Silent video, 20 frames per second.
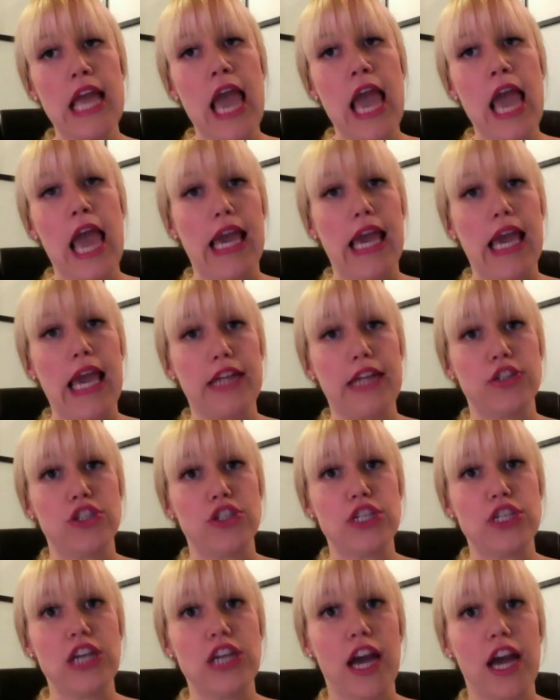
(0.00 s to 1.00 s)
and
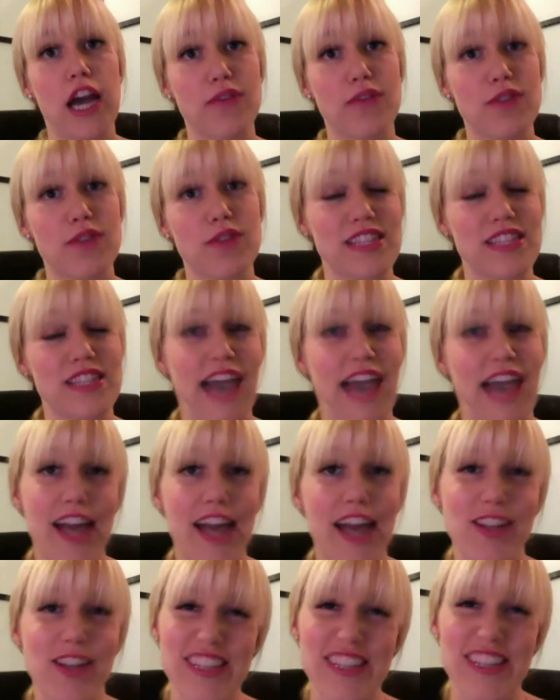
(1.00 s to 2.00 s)
she kind of was the
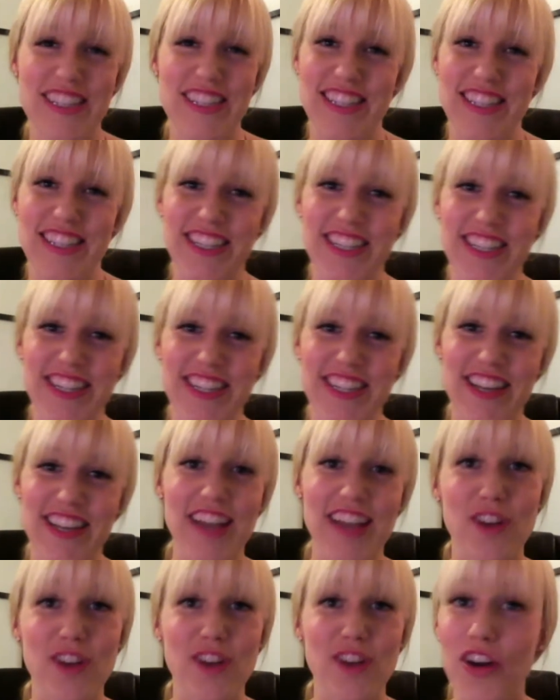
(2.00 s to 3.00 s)
catalyst. I
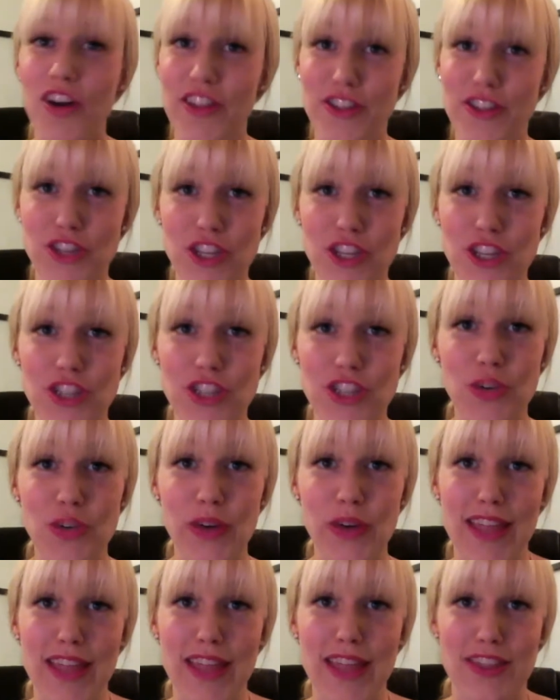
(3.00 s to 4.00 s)
saw that she'd do
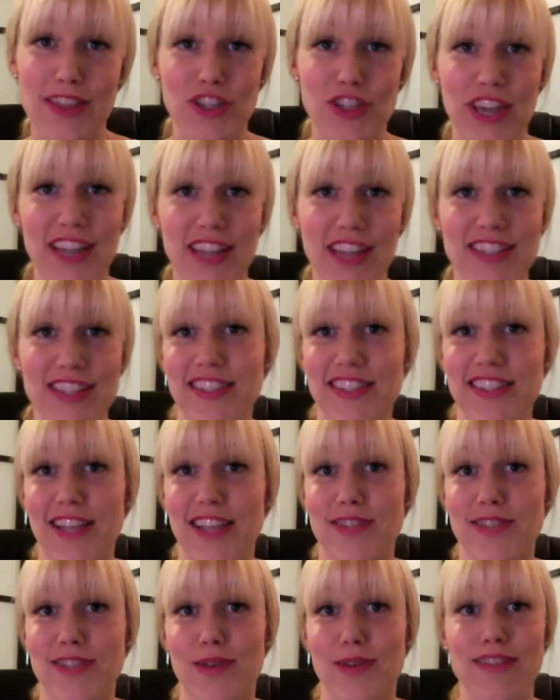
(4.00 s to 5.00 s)
it and that she had
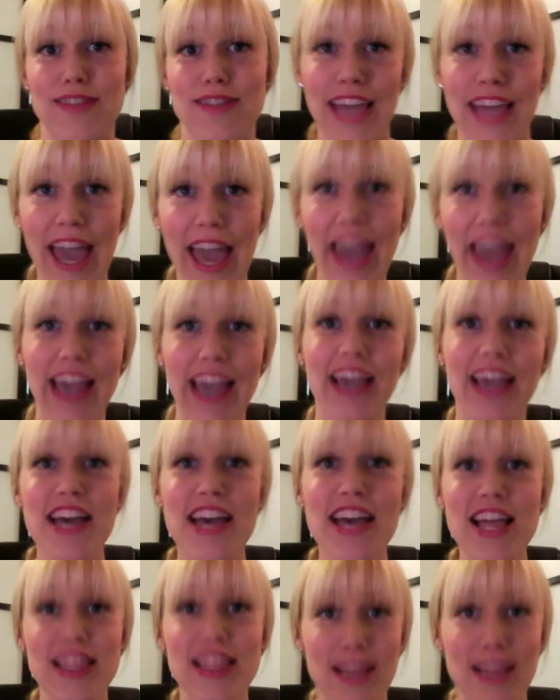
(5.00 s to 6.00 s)
success, so I was like, hey,
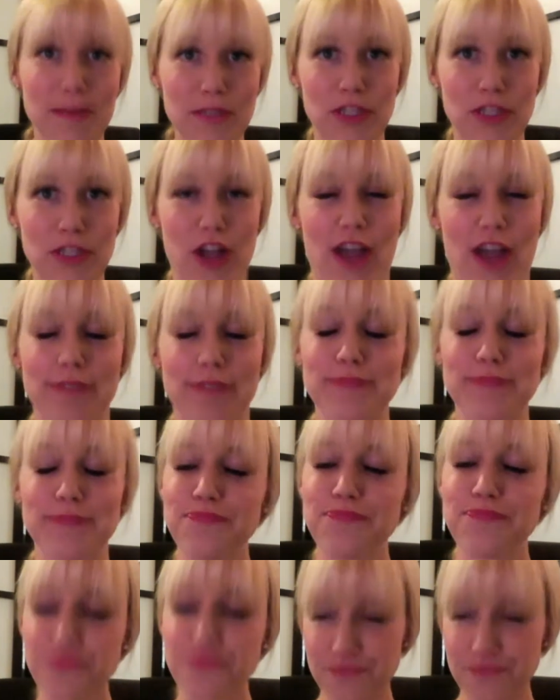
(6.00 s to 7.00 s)
let me try.
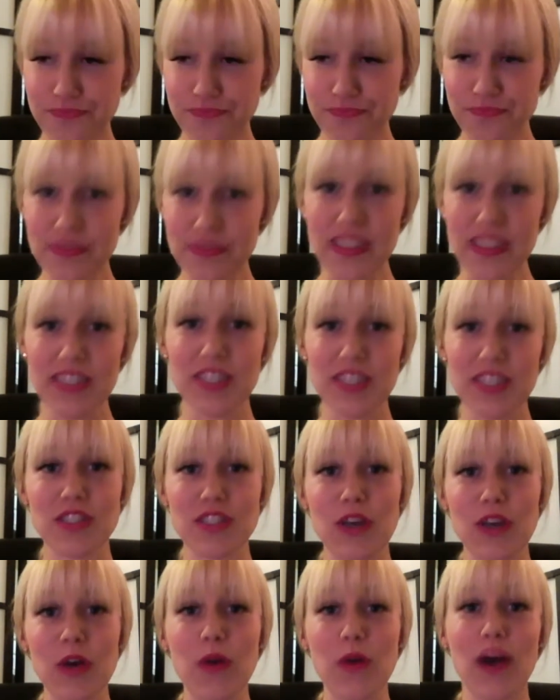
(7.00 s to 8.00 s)

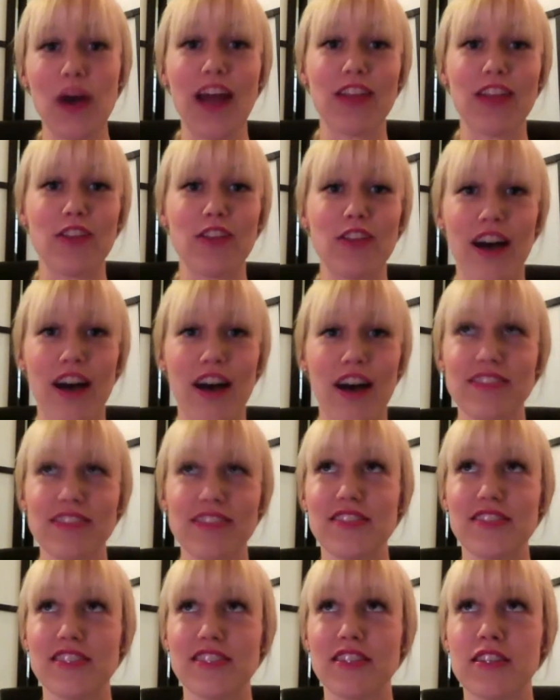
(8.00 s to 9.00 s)
So I
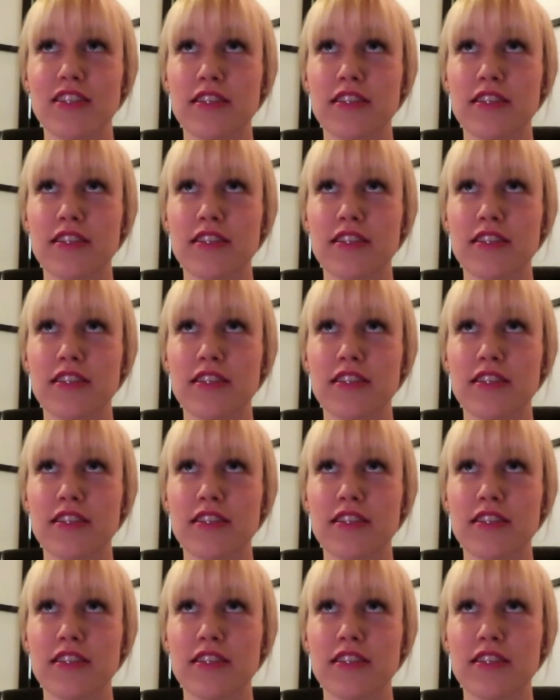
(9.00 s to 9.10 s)
lost